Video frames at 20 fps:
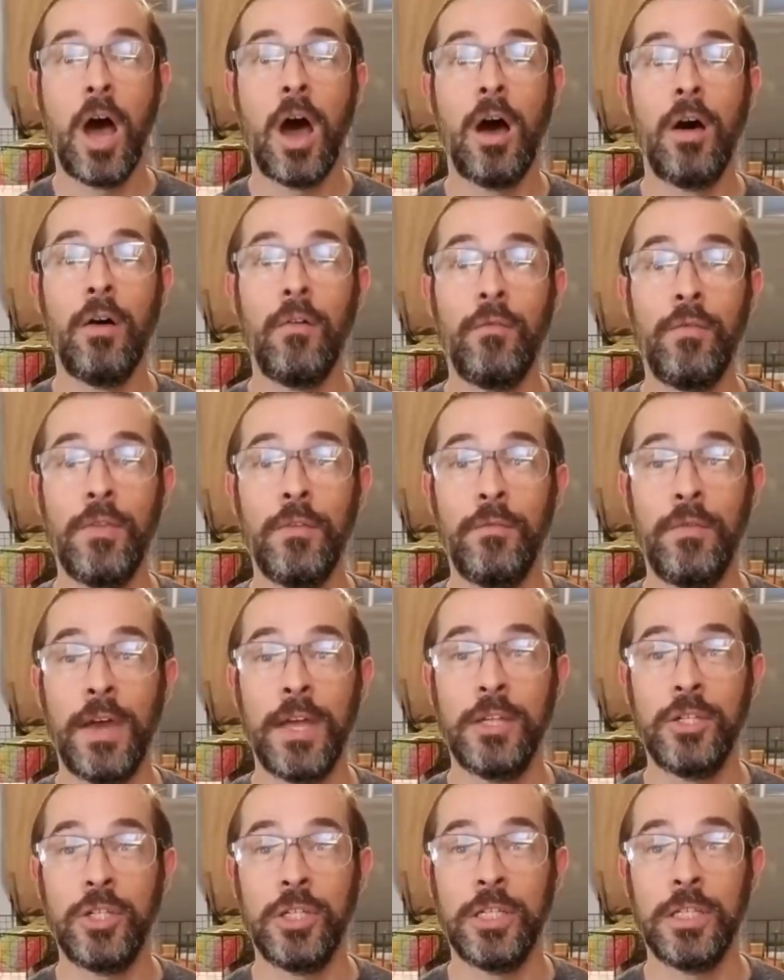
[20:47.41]
of the
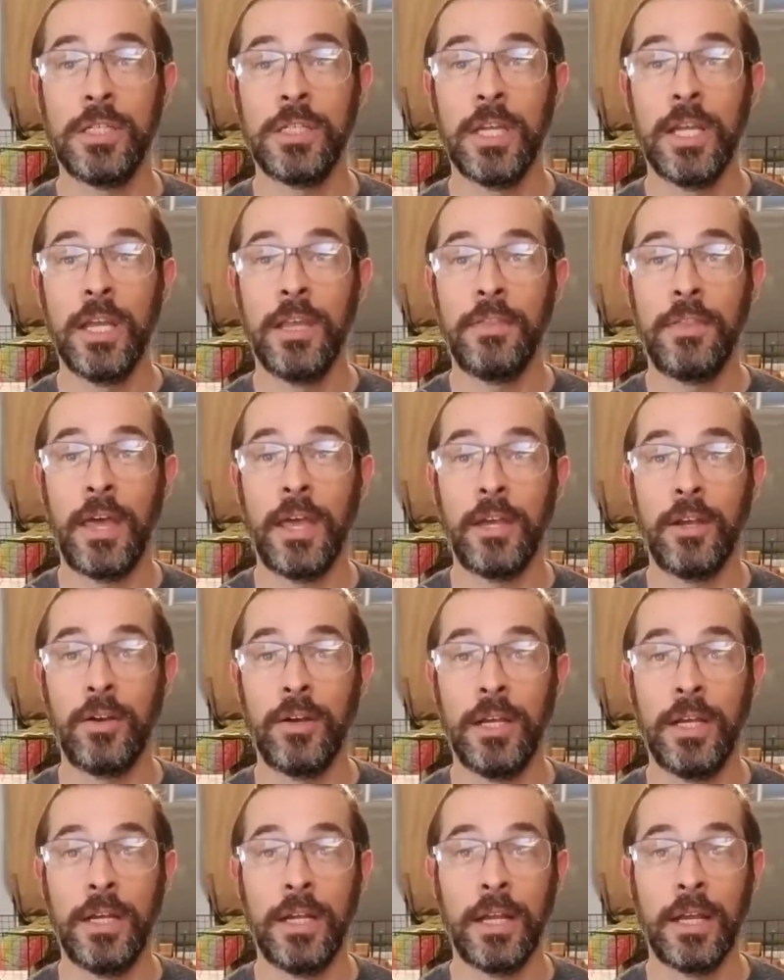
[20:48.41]
veggies that you're
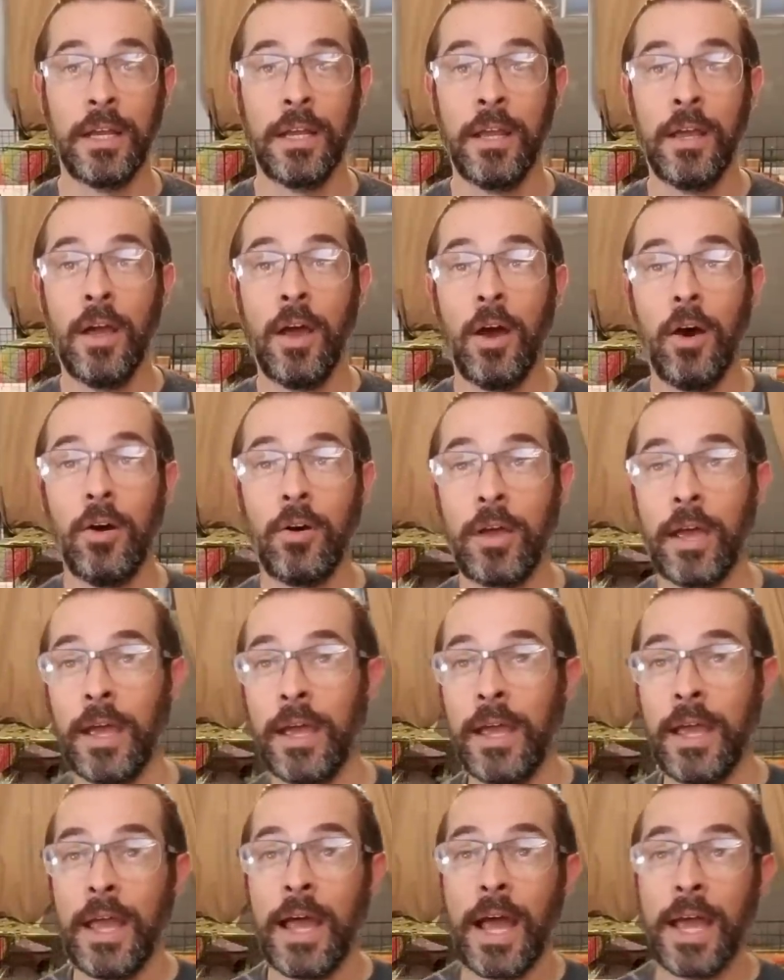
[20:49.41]
eating.
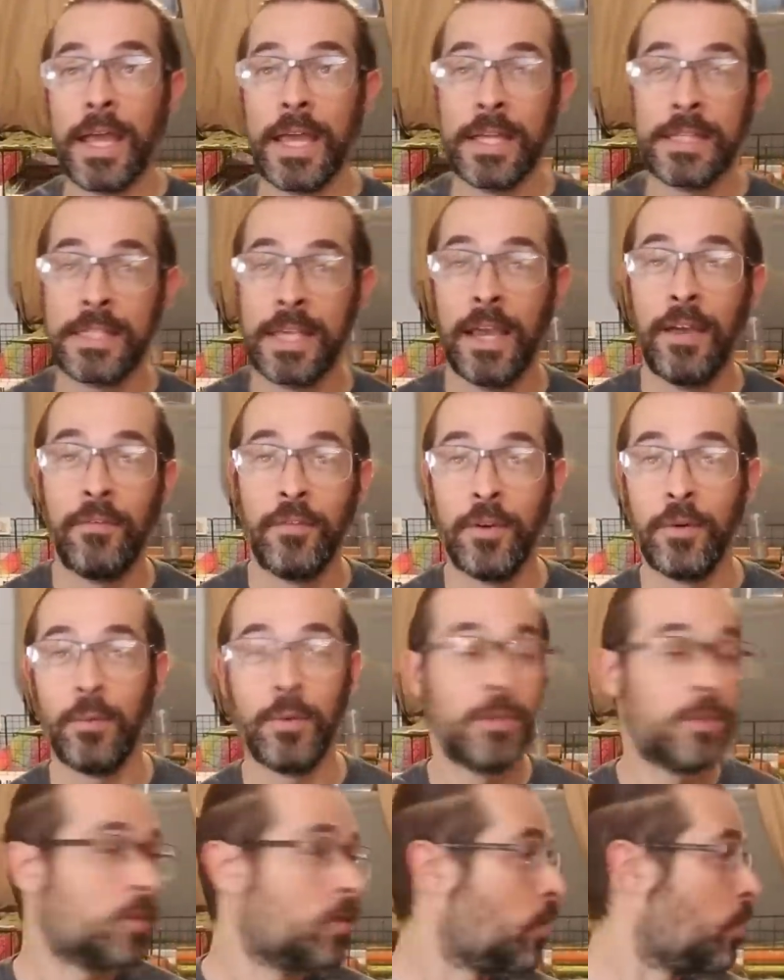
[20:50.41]
Okay, I guess everyone's